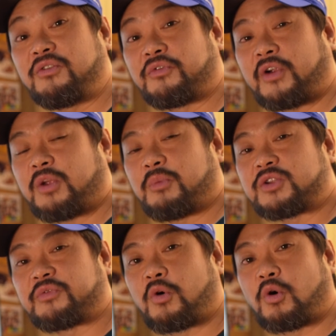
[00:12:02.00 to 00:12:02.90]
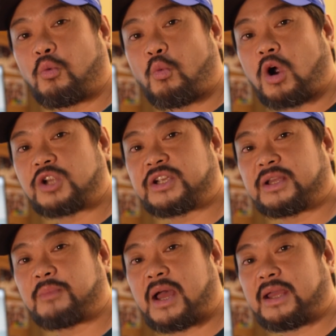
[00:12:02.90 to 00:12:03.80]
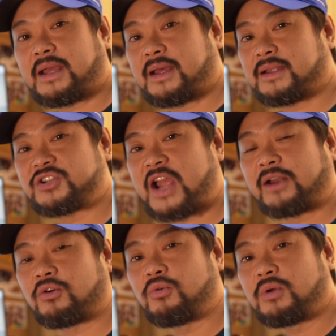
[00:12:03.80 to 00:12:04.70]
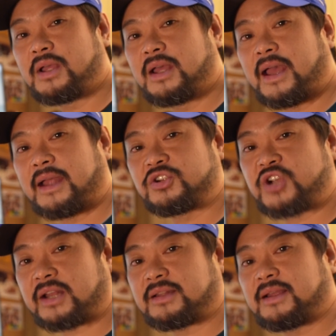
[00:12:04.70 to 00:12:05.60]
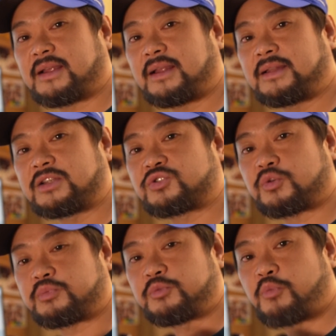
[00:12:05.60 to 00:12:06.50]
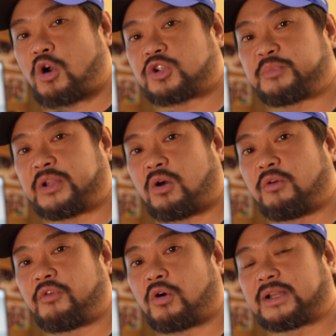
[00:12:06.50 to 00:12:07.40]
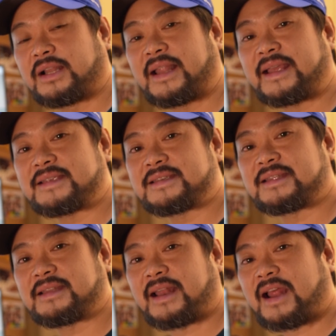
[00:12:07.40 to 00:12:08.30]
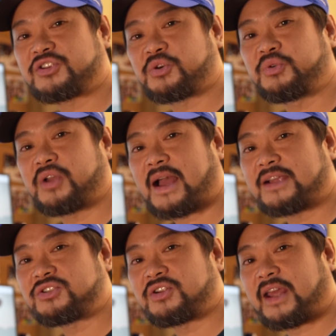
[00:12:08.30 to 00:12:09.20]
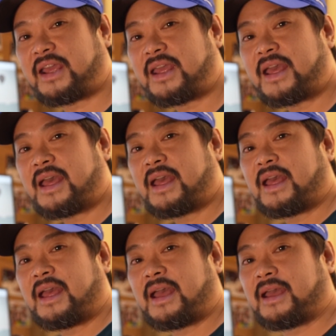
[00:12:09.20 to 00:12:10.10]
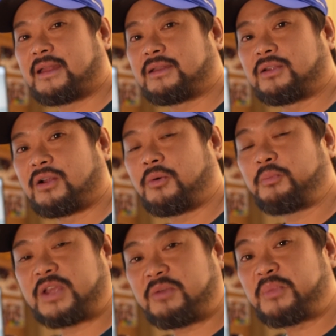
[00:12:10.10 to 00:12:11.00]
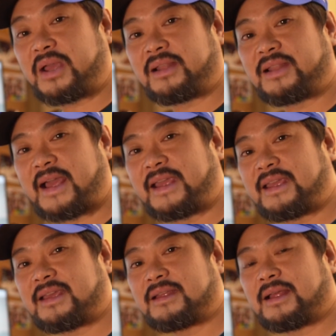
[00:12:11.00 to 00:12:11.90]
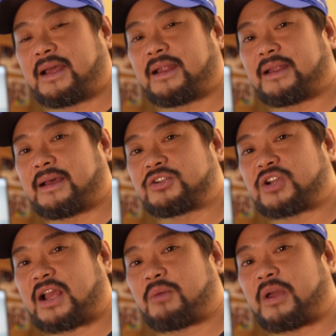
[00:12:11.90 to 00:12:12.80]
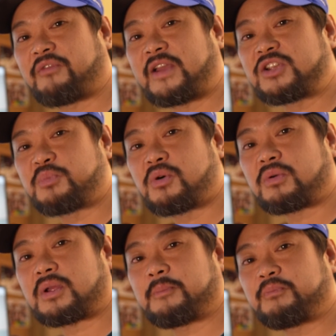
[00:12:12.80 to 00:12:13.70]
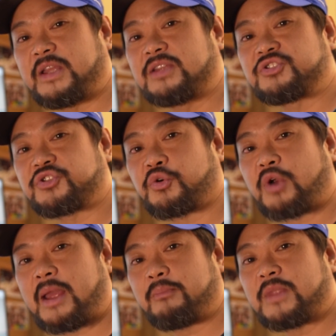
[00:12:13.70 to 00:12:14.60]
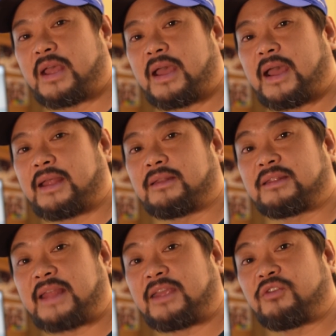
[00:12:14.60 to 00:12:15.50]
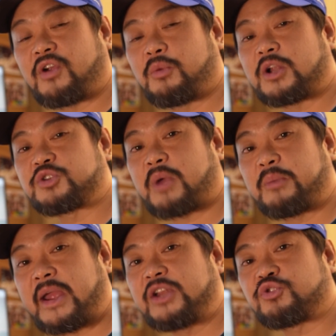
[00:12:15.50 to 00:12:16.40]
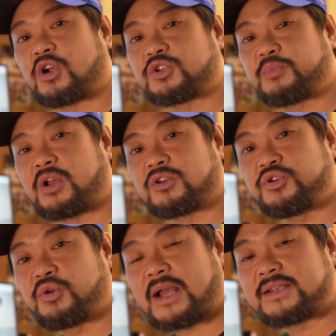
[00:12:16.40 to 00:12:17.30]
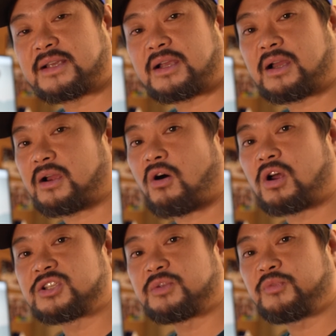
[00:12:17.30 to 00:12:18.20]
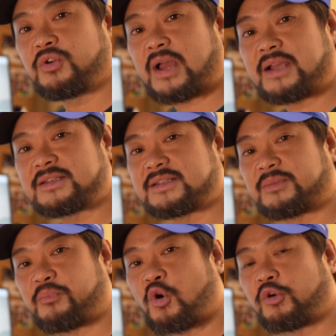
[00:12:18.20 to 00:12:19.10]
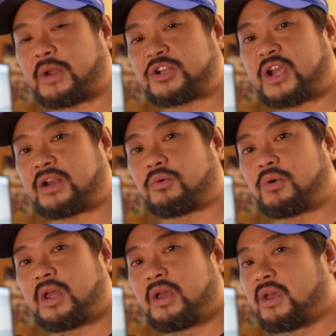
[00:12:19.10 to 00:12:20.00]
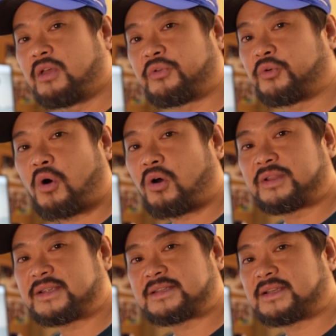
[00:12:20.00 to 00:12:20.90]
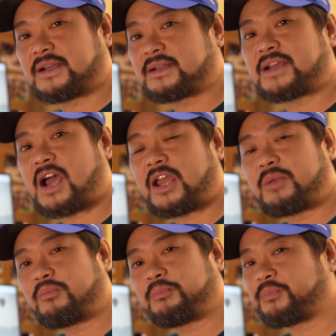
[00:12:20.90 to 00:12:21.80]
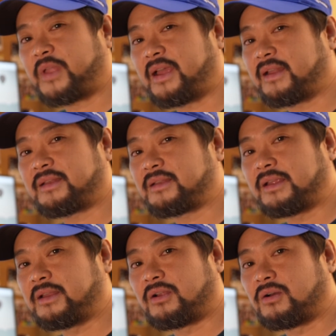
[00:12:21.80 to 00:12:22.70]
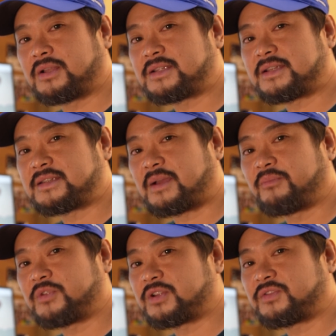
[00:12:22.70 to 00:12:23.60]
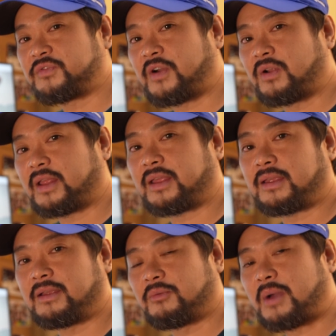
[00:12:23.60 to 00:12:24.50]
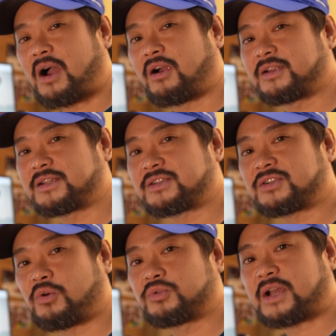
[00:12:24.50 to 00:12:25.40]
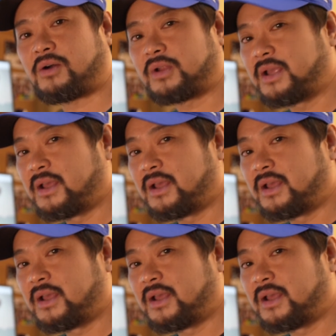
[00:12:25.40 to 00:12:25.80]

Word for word: you very much for watching my uh, channel, and check the description box below for the links that I showed you guys today. And you know, give me a like, and uh, check out my Facebook, Instagram, and thank you very much to my Patreons, because you guys are awesome. You guys support my channel through all this uh, time, and you know, it's just, I'm just feeling, you know, my heart just goes out